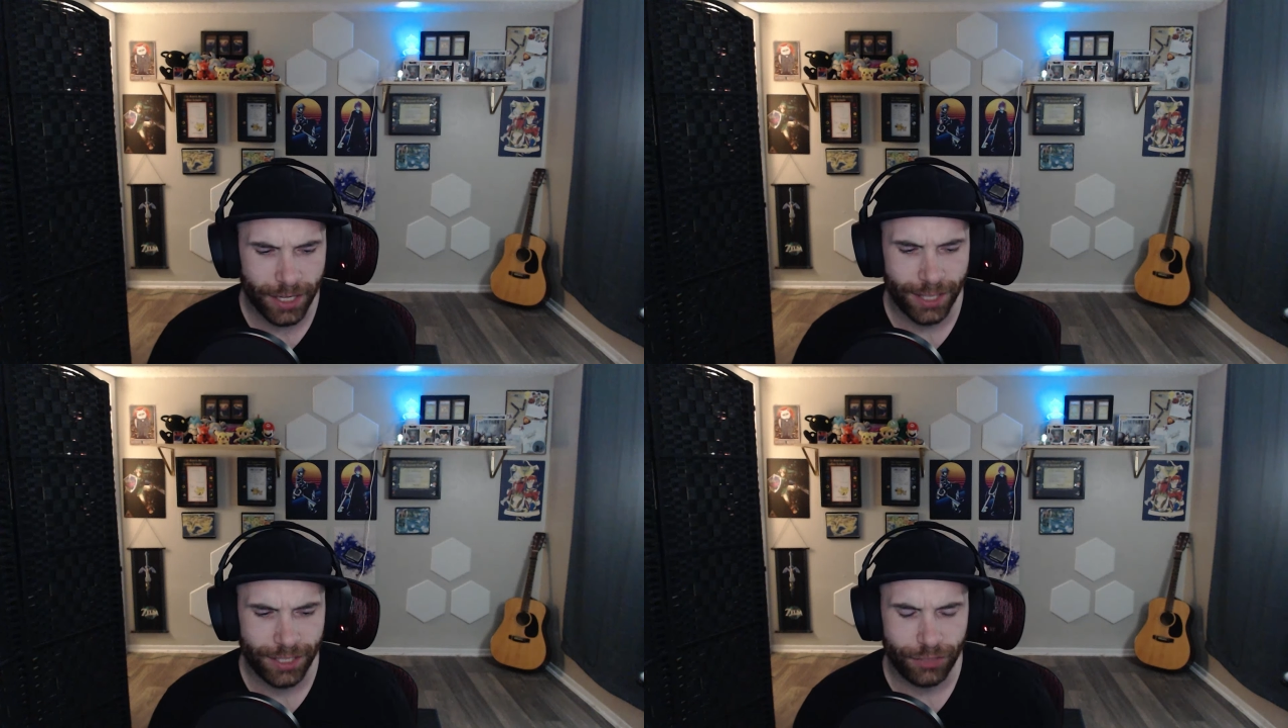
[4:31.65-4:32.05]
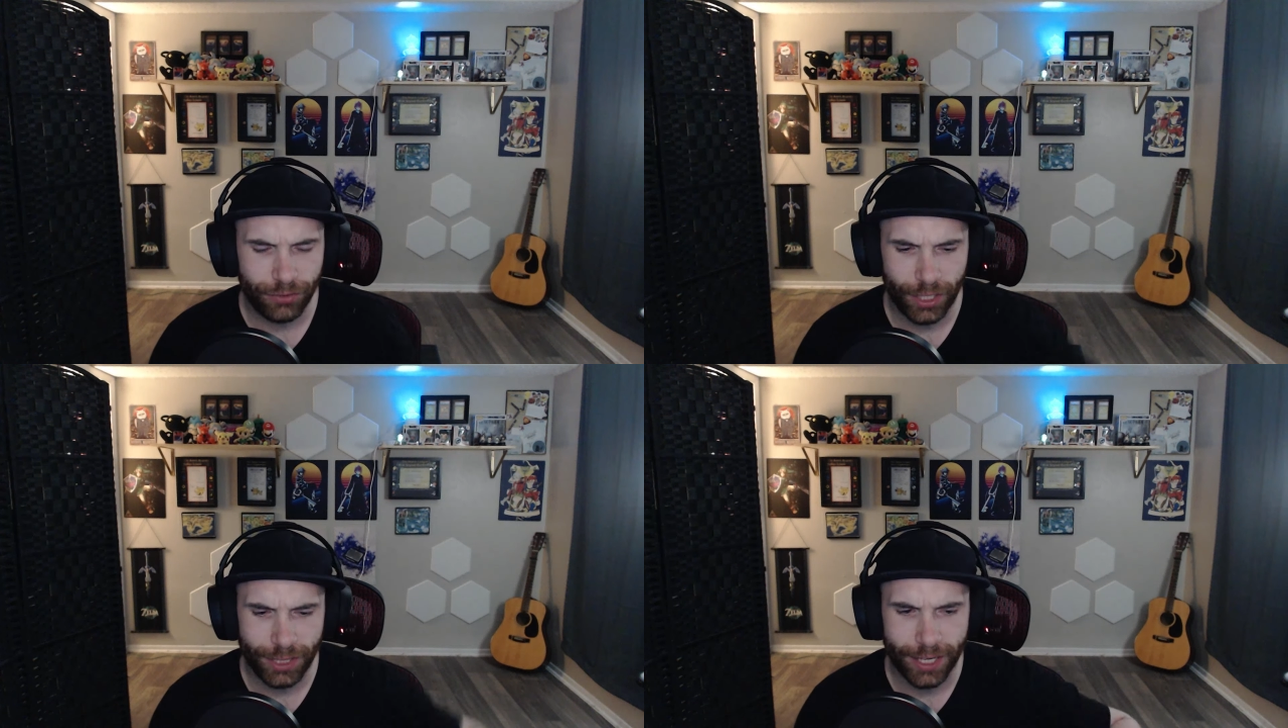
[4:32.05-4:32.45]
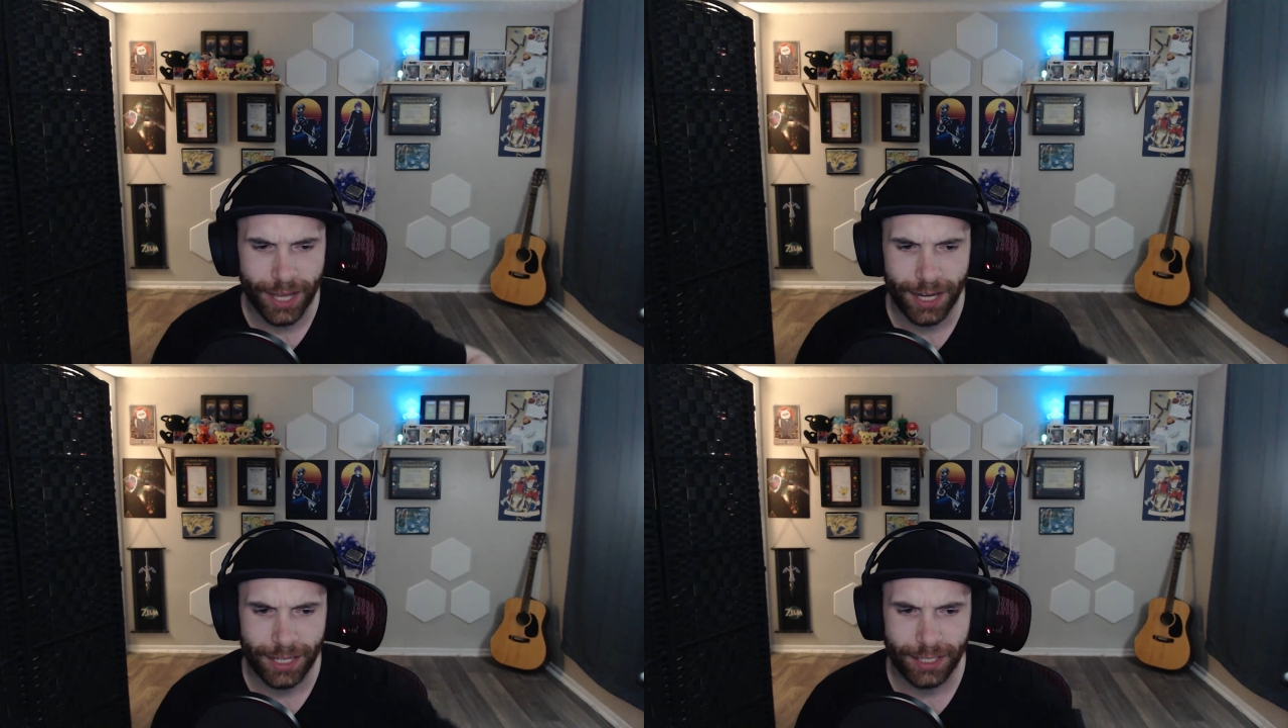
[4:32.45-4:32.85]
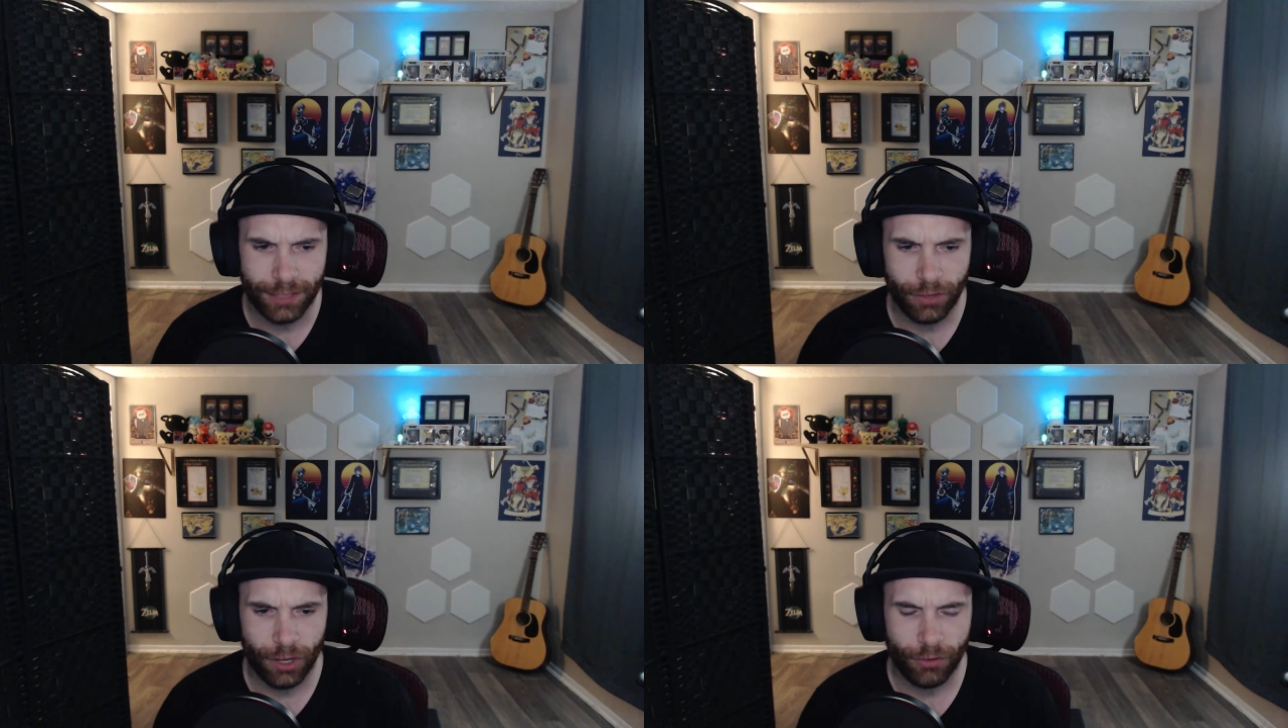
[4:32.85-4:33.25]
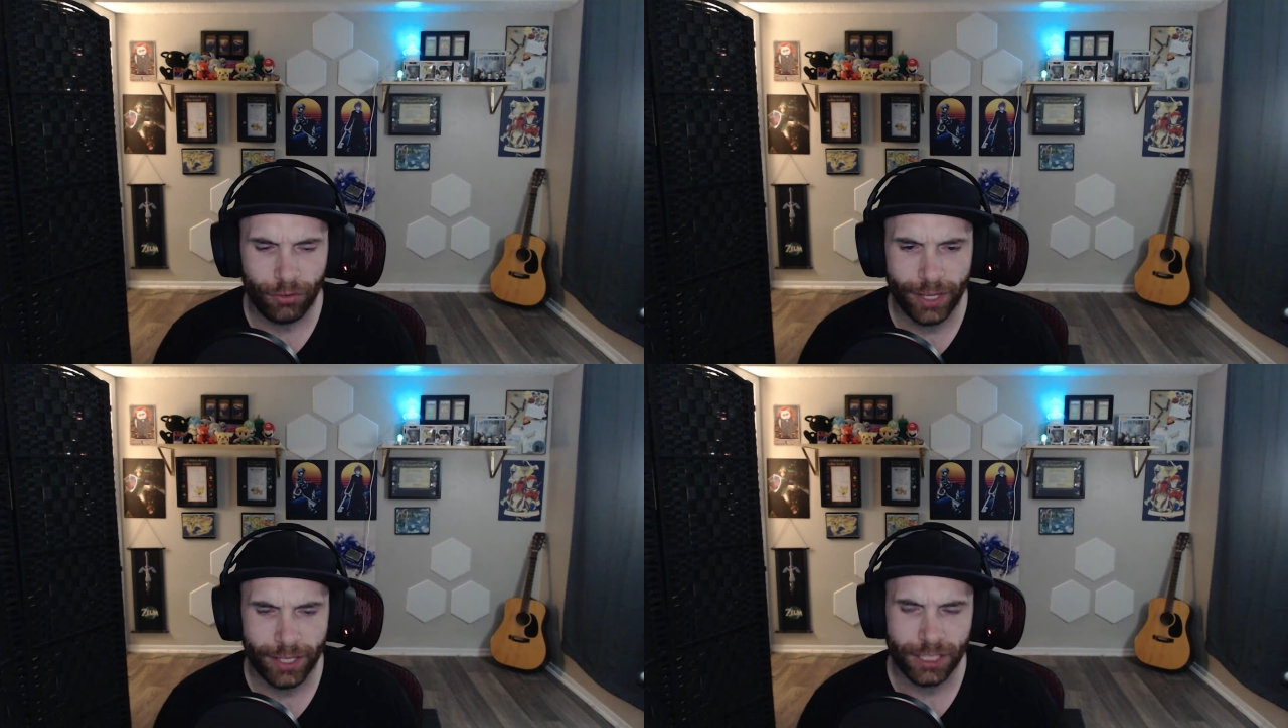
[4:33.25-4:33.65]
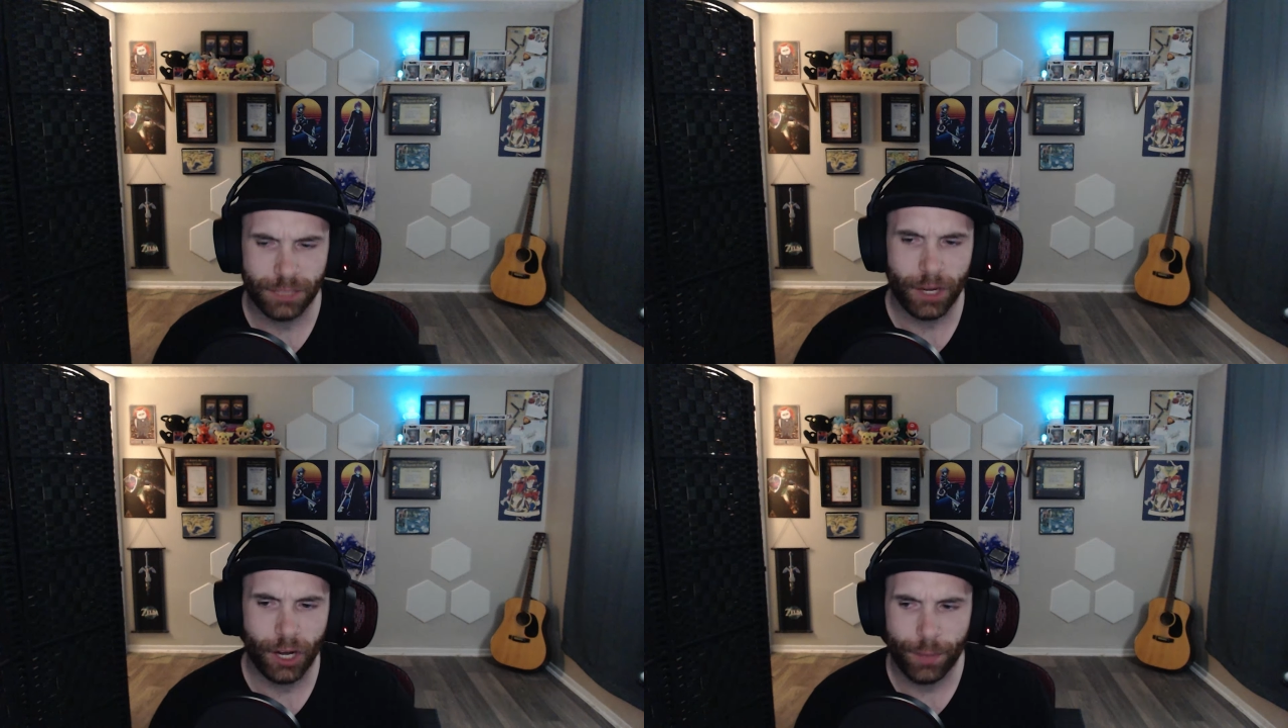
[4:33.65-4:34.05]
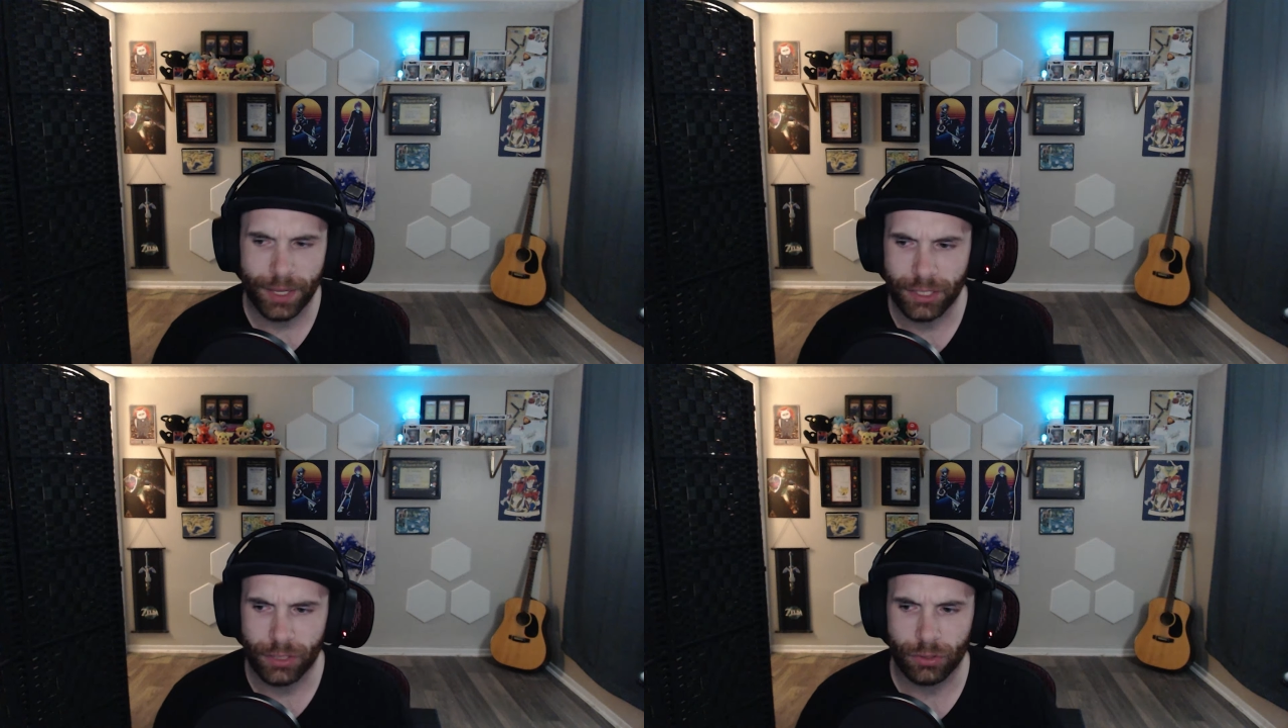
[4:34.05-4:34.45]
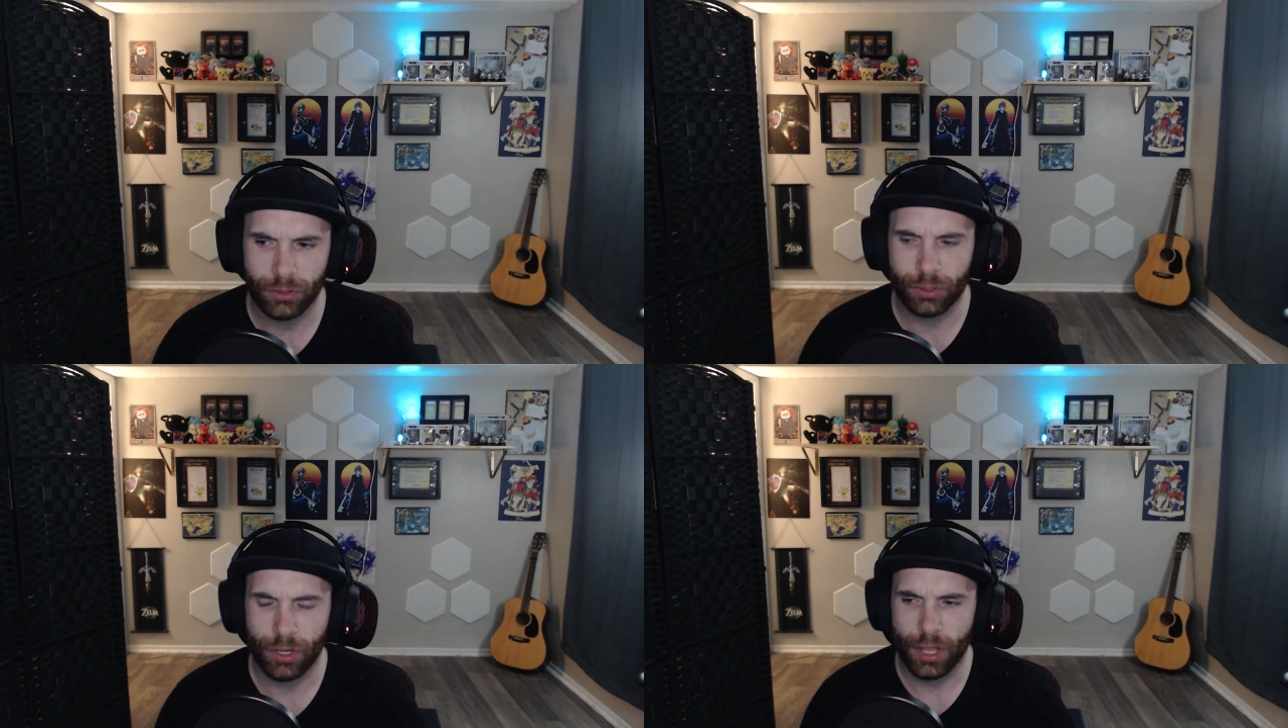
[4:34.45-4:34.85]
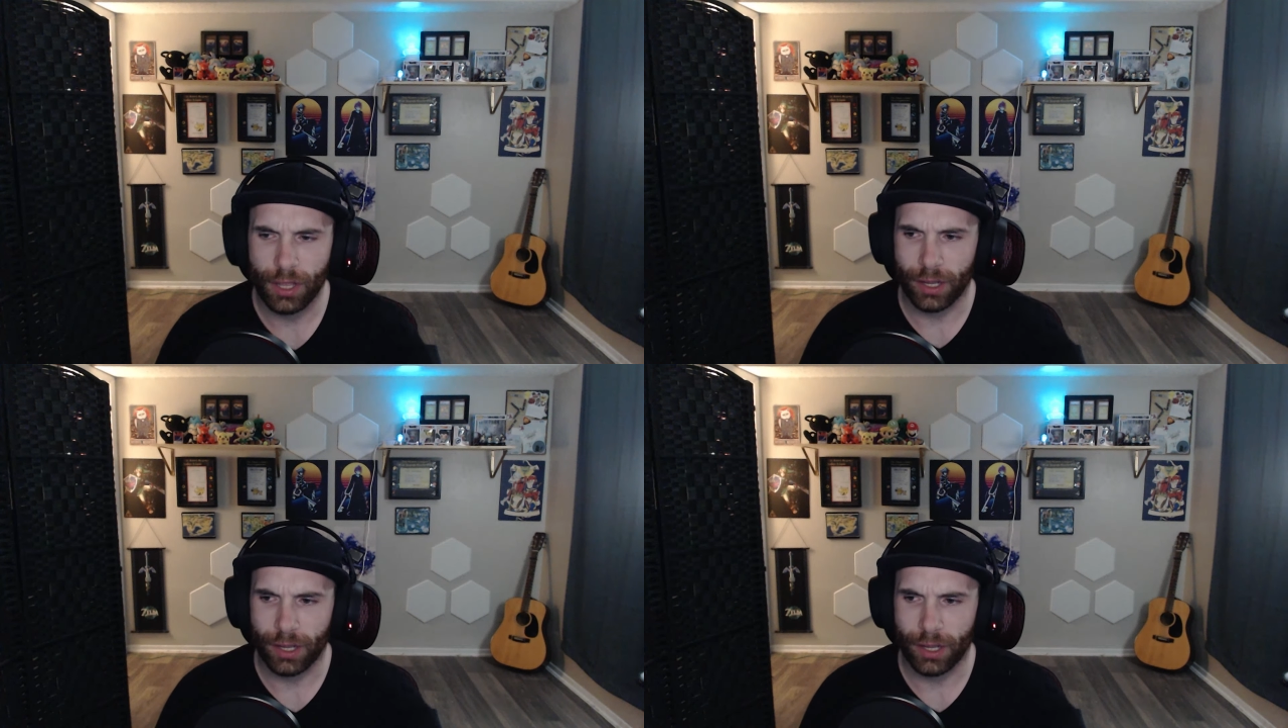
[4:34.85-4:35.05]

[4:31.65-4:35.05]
I just feel like they kind of give off like an experimental